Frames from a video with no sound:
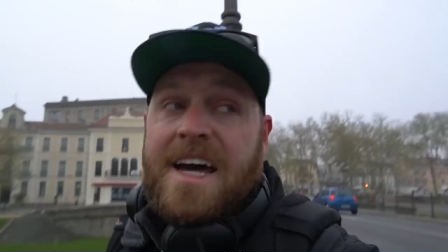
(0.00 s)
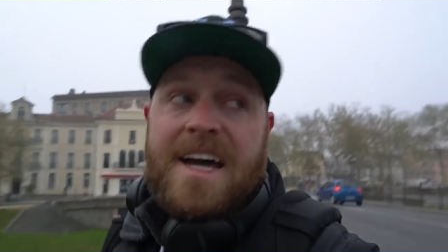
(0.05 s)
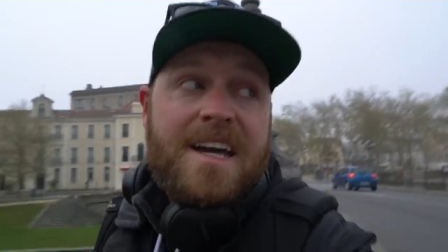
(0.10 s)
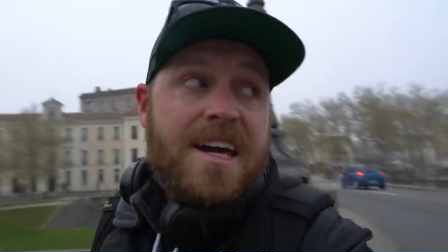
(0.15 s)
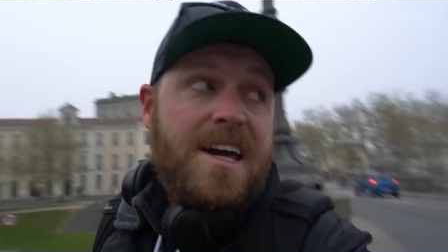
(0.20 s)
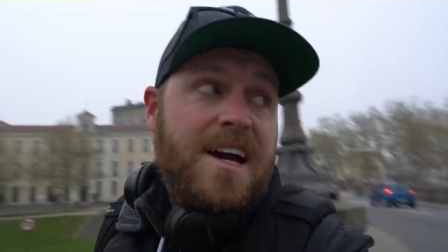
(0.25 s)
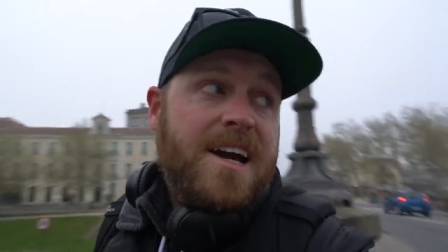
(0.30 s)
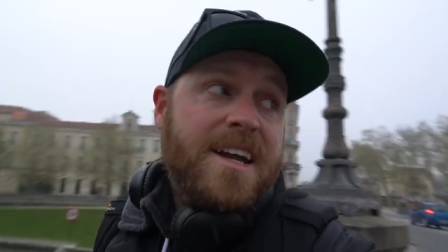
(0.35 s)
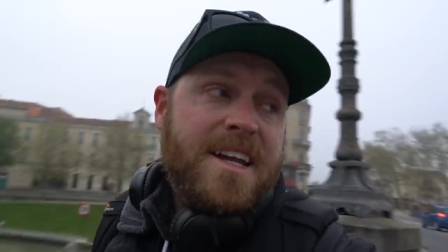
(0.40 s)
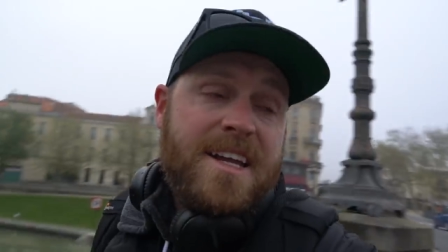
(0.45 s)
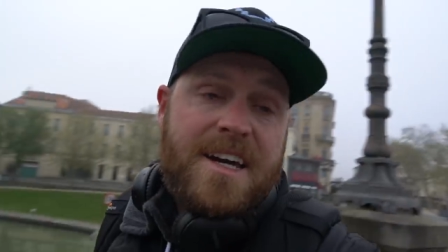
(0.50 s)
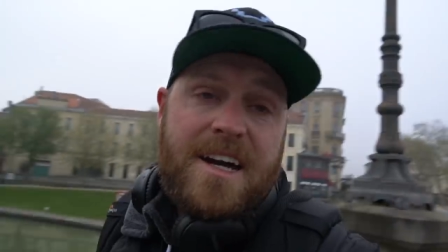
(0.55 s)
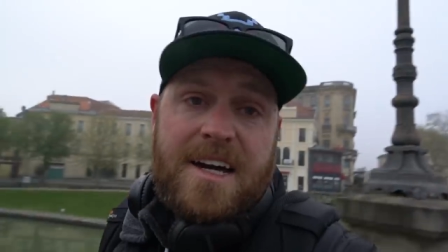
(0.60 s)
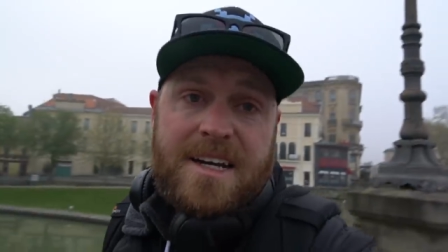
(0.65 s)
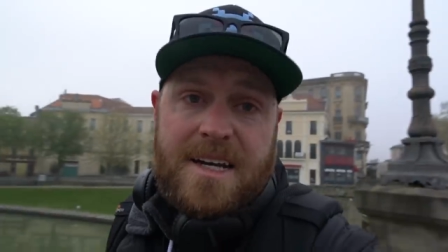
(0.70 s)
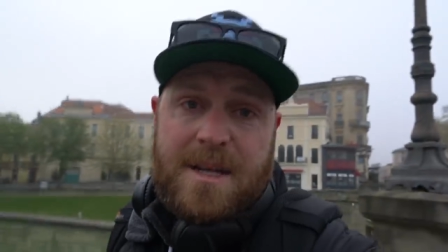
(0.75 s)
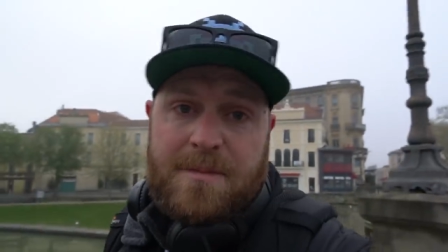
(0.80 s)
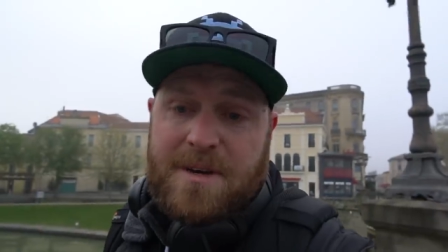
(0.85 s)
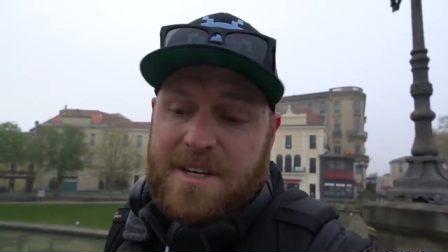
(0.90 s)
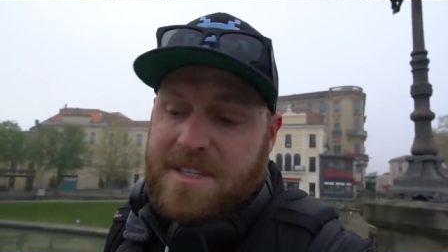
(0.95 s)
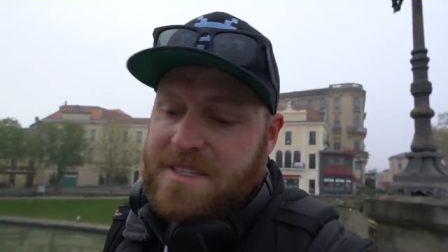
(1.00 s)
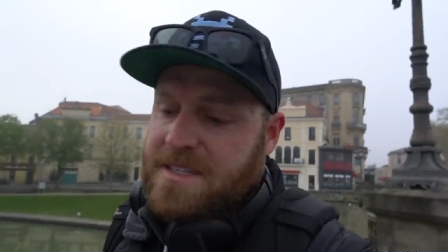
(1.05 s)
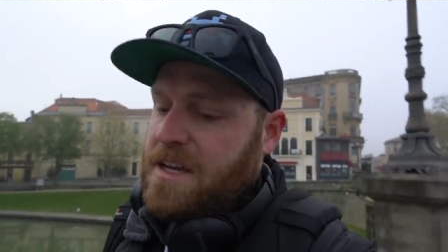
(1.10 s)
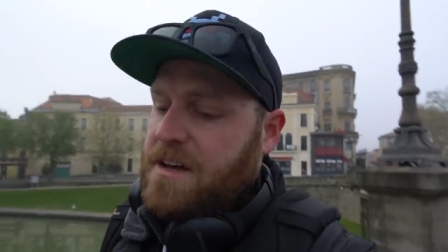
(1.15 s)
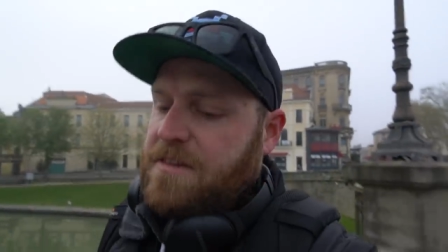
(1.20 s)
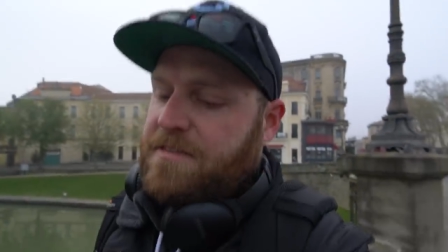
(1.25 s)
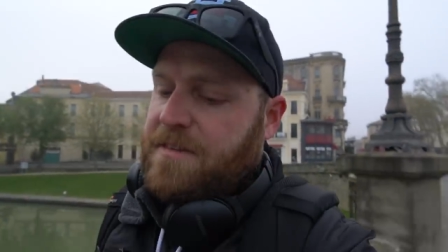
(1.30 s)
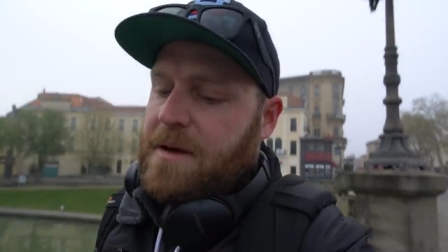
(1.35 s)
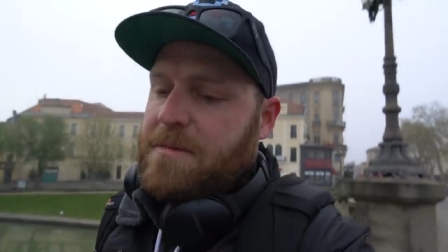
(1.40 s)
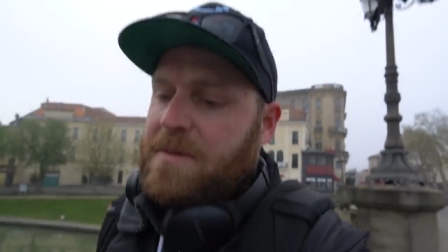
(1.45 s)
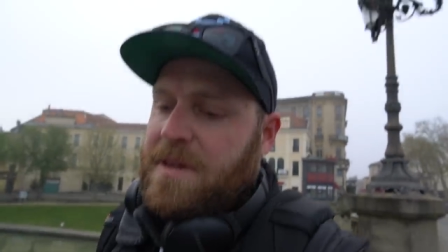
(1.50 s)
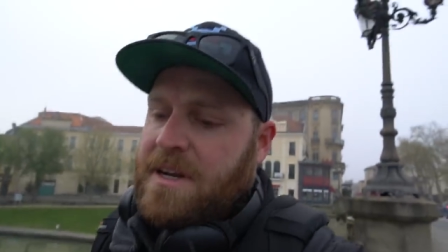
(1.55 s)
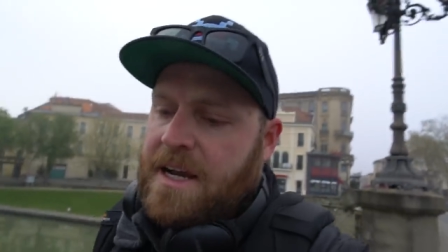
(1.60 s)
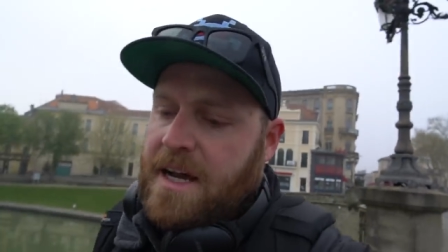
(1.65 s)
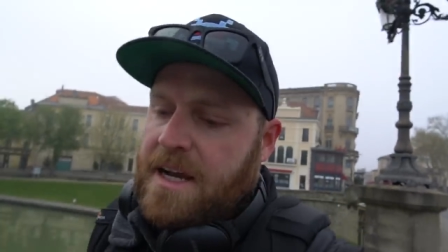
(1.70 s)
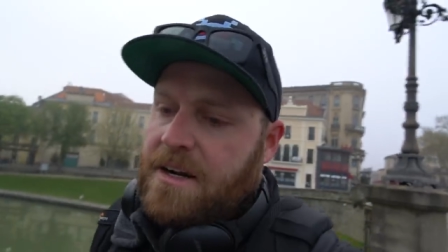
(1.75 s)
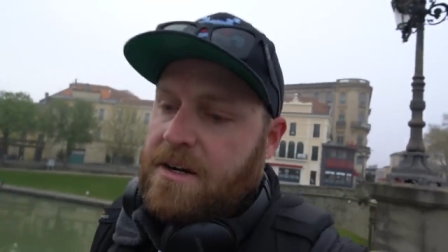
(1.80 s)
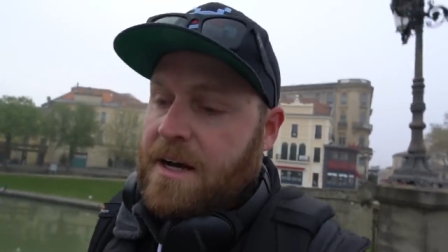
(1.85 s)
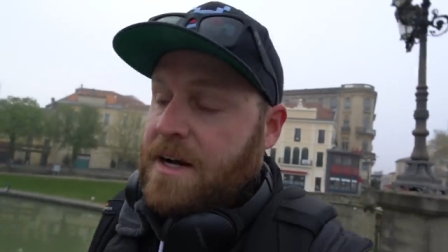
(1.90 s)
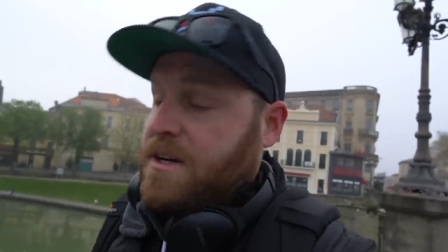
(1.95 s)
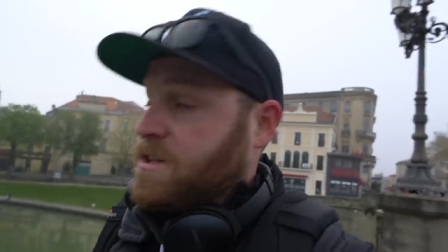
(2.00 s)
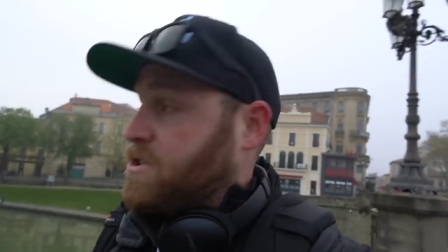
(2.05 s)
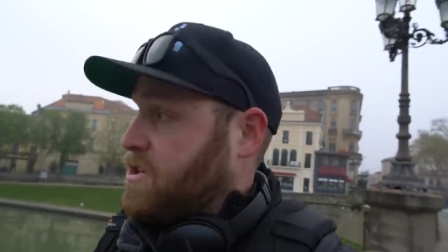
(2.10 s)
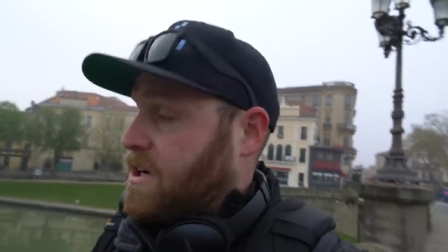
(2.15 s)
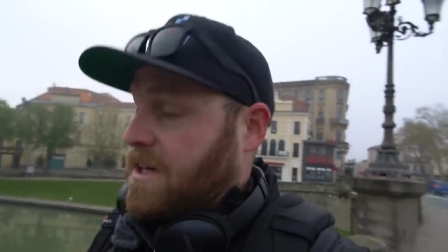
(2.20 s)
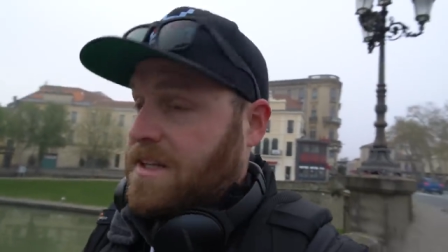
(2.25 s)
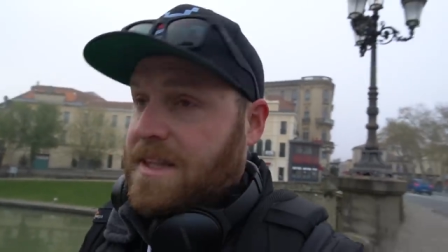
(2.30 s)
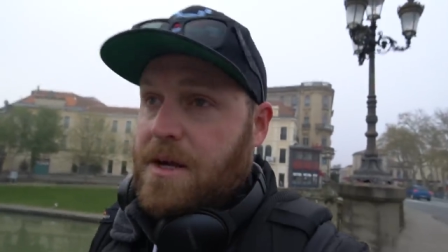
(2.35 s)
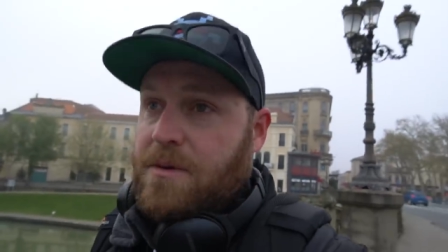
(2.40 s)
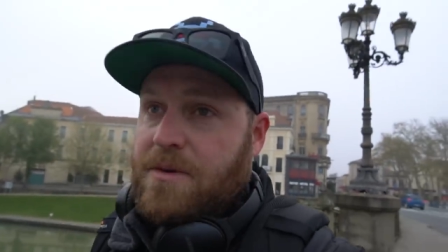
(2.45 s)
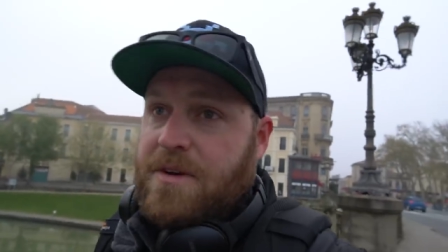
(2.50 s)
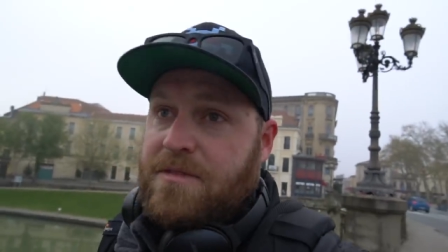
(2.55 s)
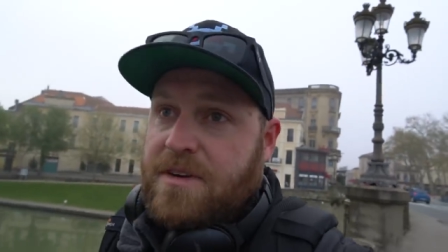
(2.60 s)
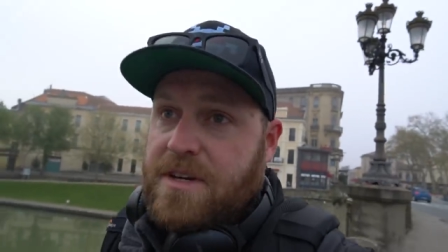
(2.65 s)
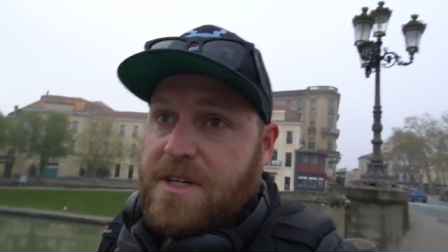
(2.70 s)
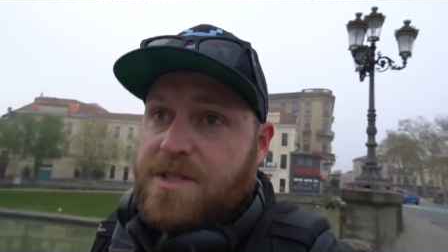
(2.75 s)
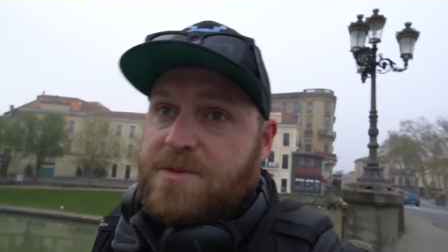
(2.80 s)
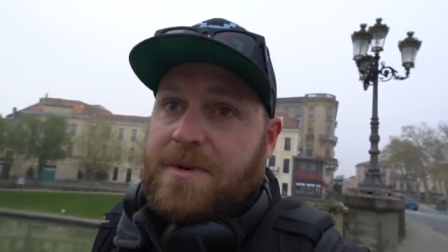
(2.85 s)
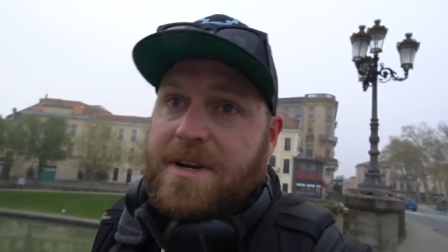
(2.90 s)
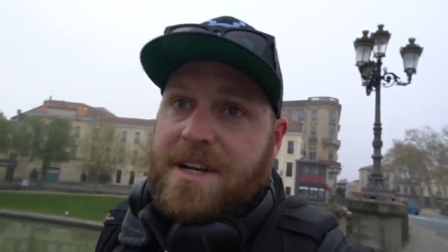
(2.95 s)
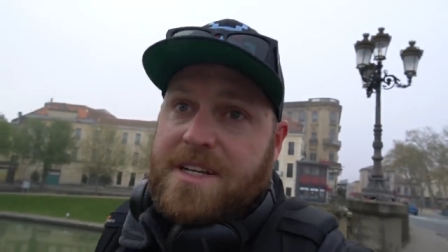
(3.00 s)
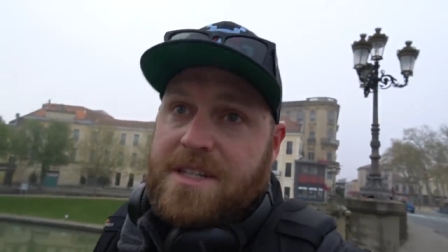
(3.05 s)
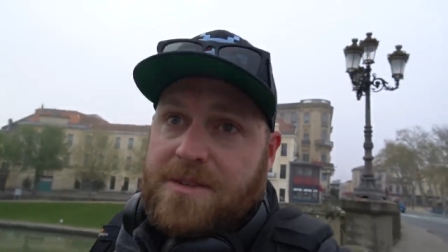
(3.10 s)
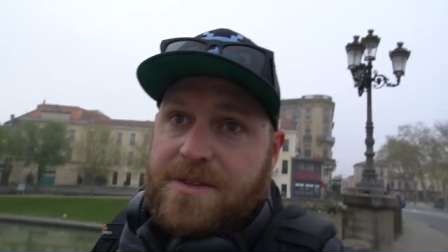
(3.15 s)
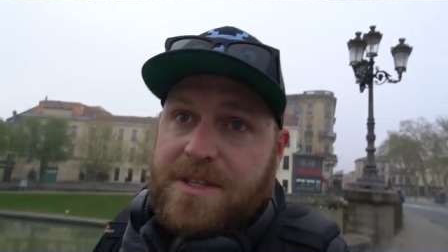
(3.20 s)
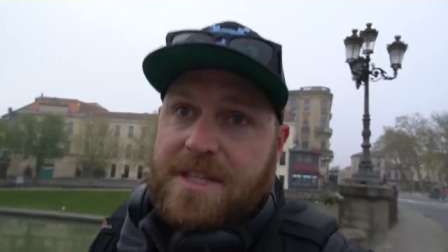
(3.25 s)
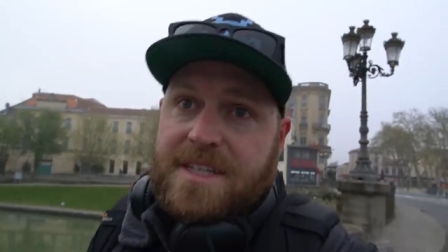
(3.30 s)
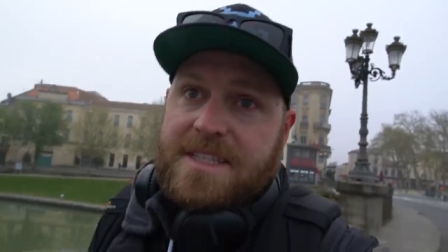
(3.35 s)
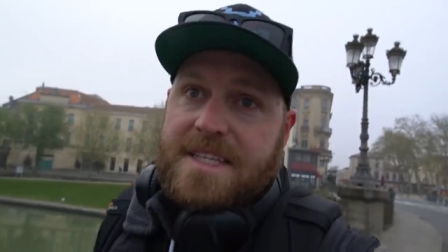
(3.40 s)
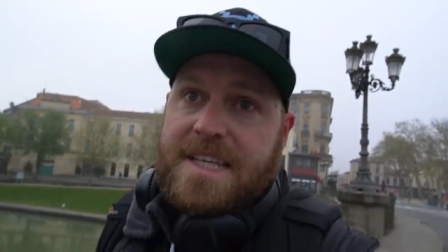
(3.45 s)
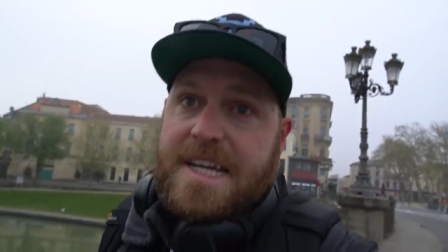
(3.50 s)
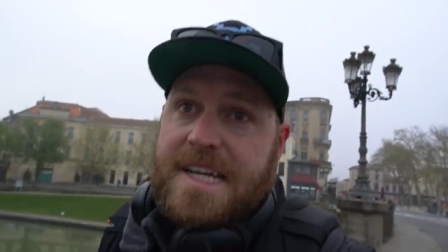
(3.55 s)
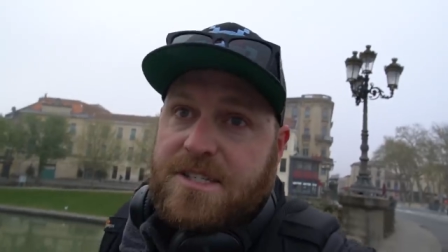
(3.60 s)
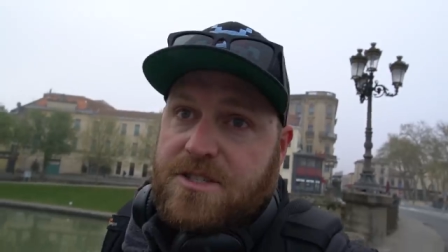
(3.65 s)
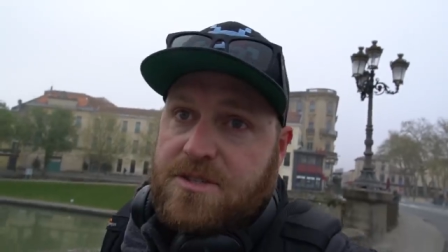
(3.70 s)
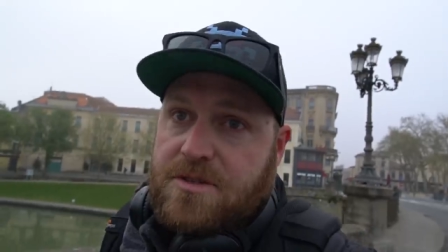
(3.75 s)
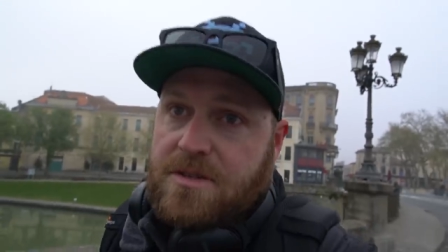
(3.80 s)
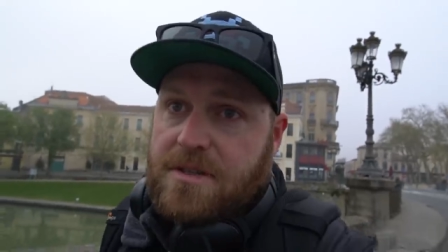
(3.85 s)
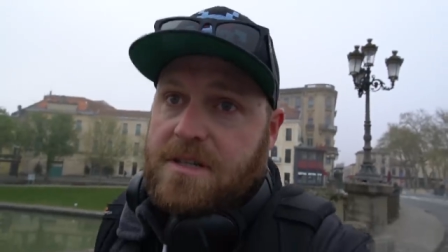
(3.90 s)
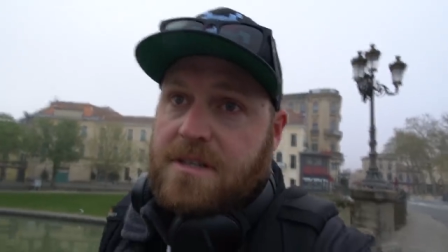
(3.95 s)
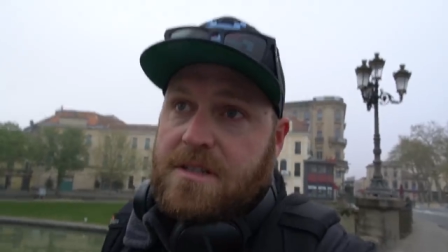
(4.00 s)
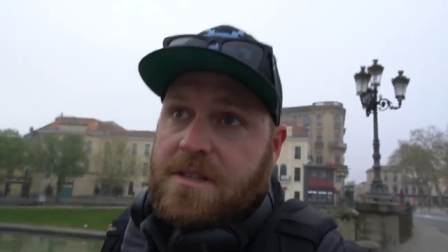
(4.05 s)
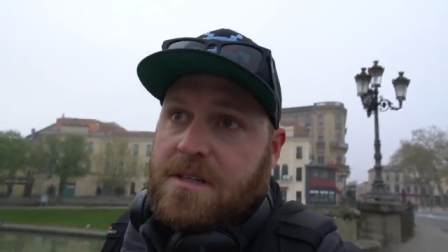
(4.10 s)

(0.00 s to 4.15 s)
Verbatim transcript: and gotten it myself. I mean, I don't know how strong that river is, but I don't think it's that strong.